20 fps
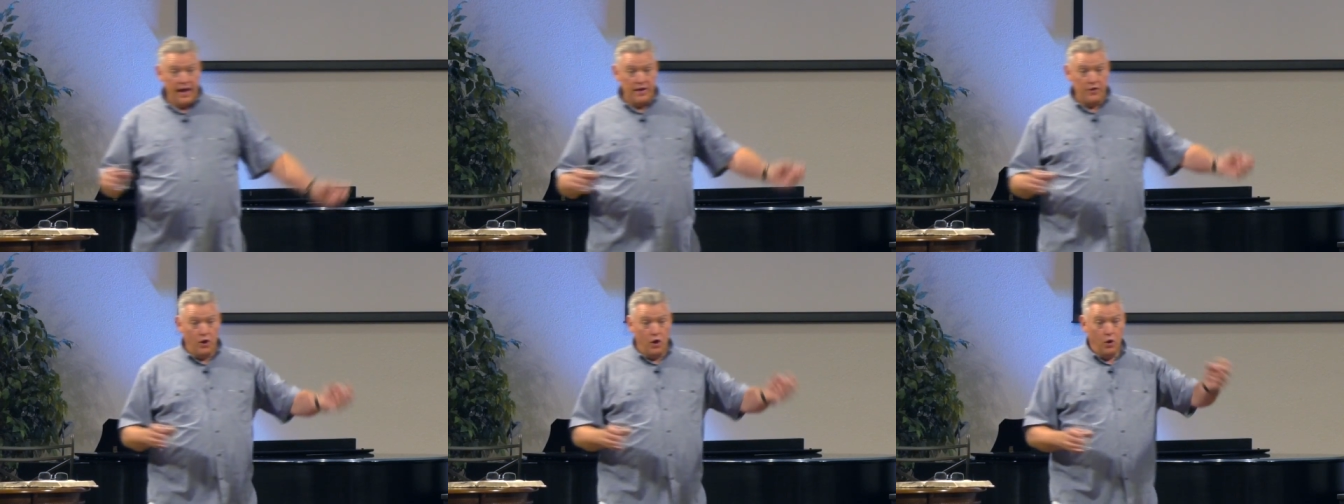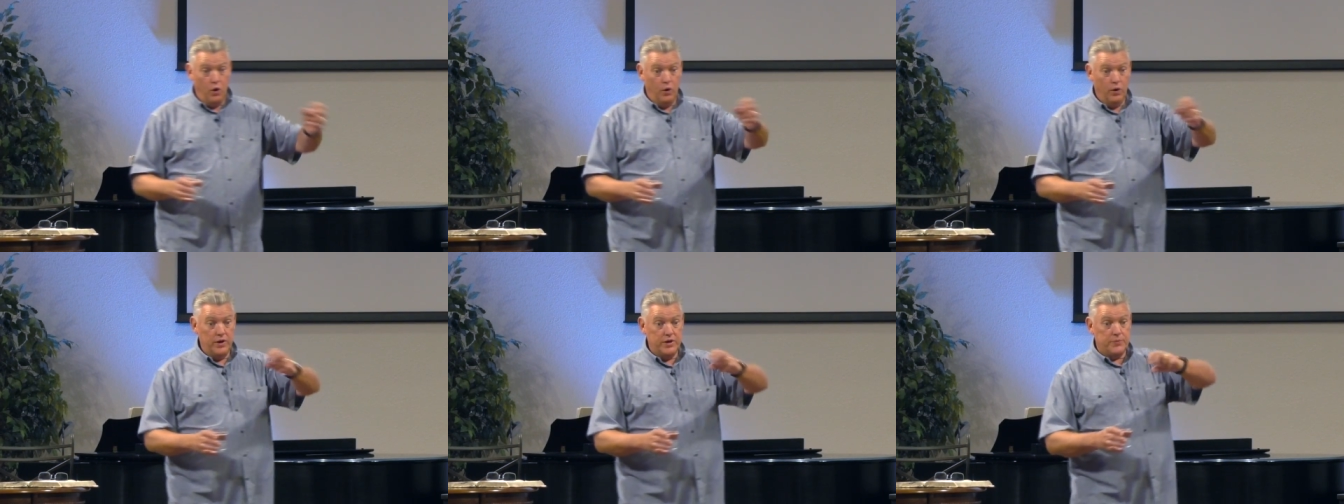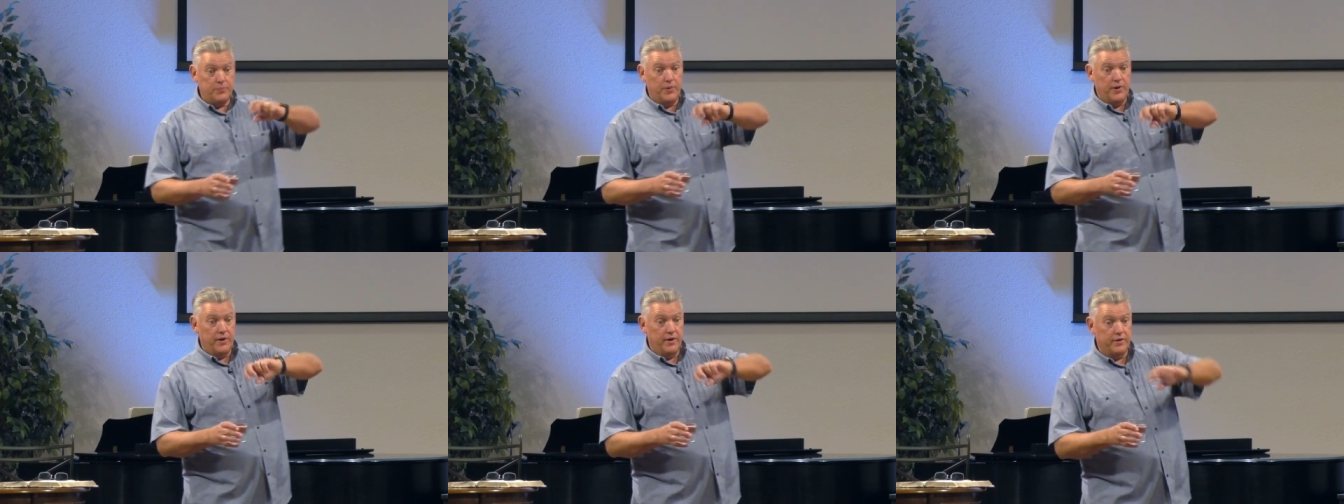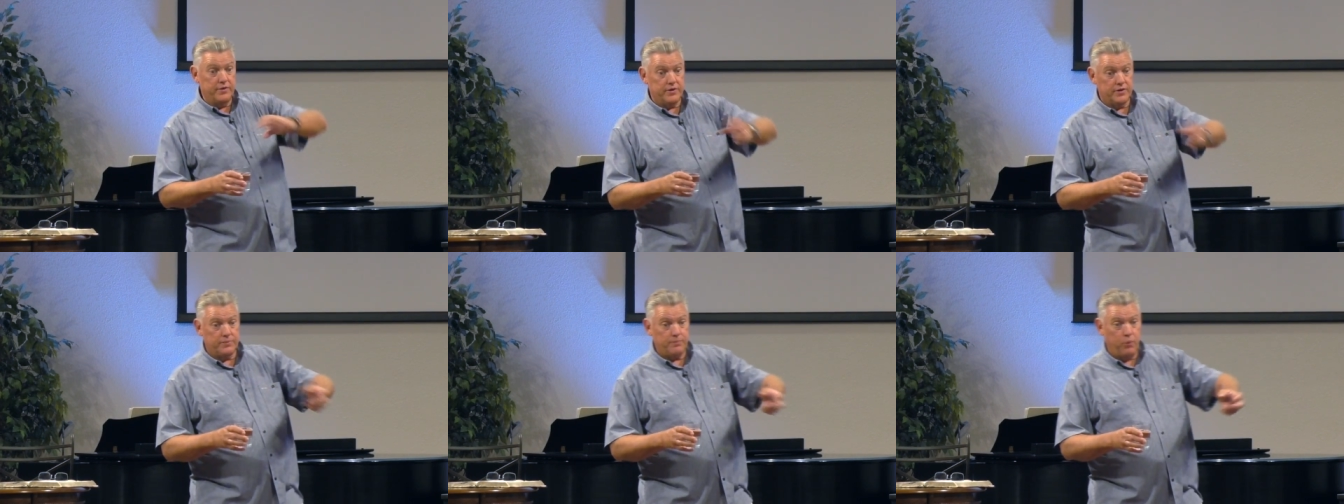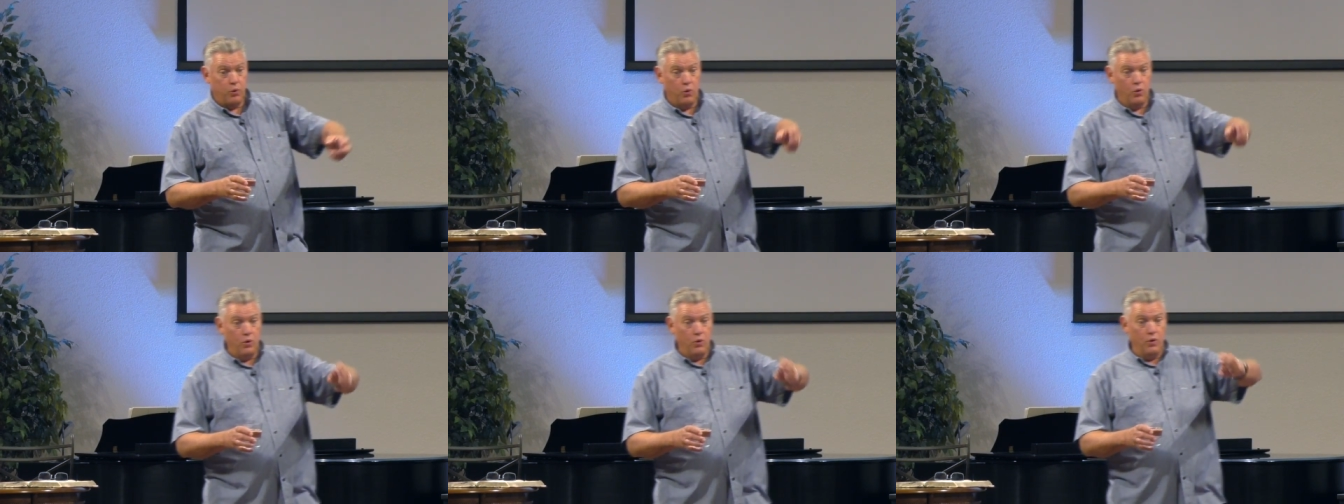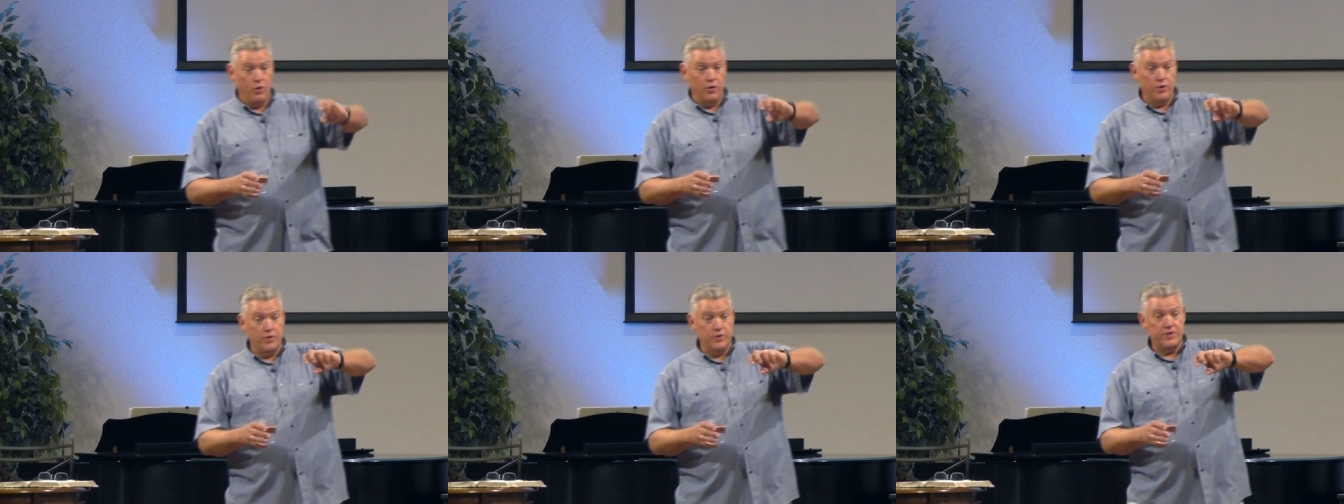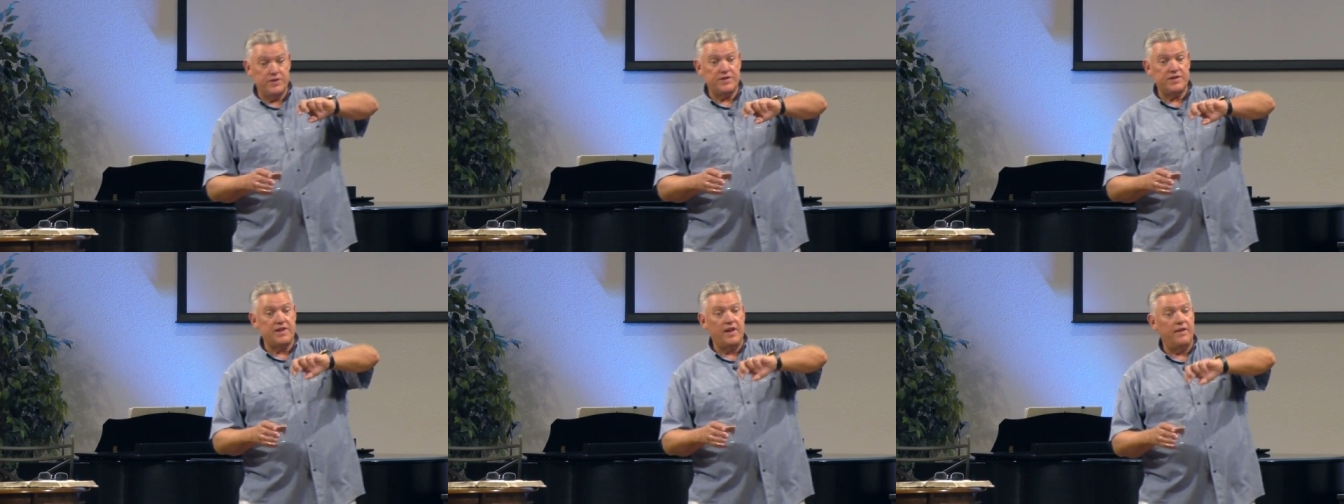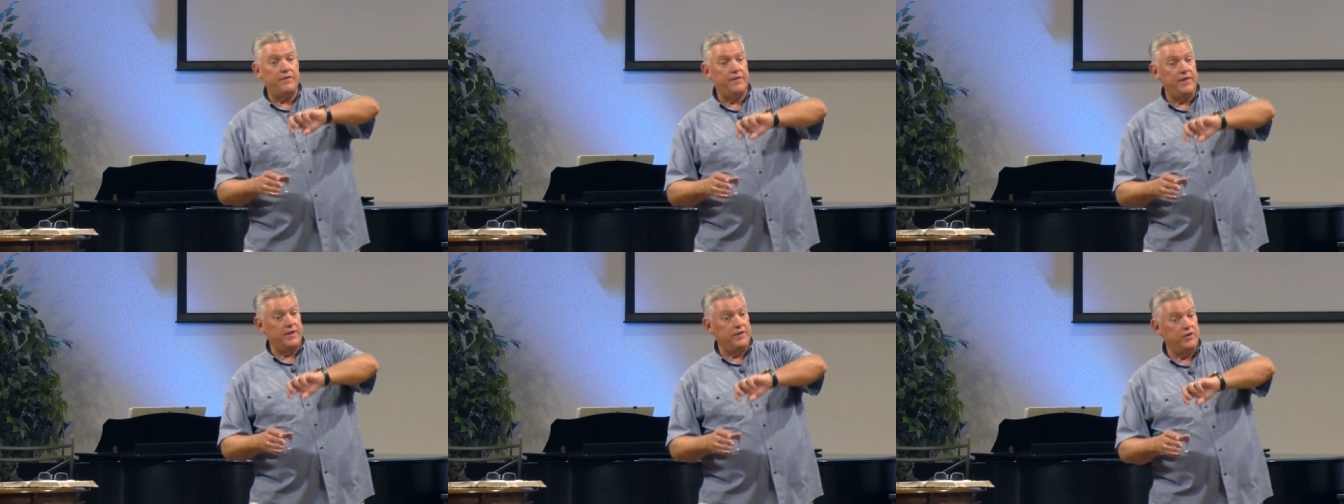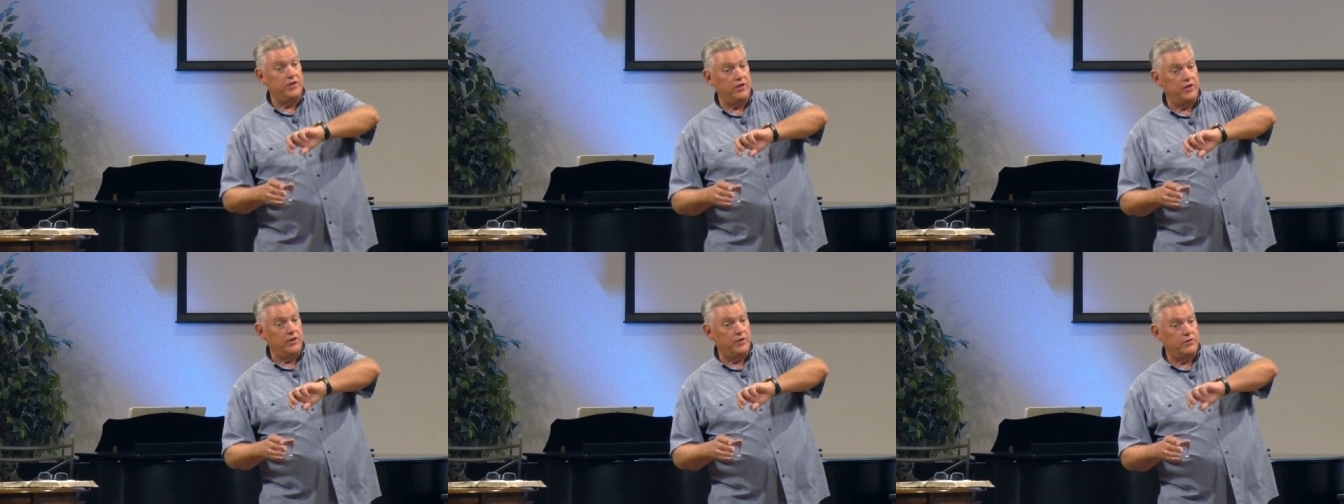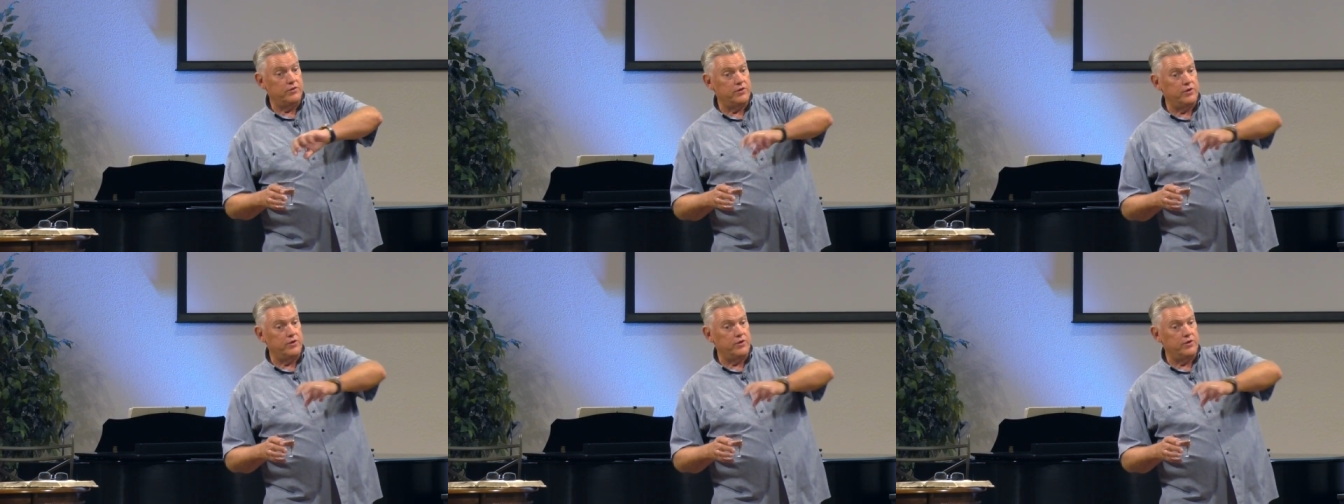and the Holy Spirit just pours stuff into you,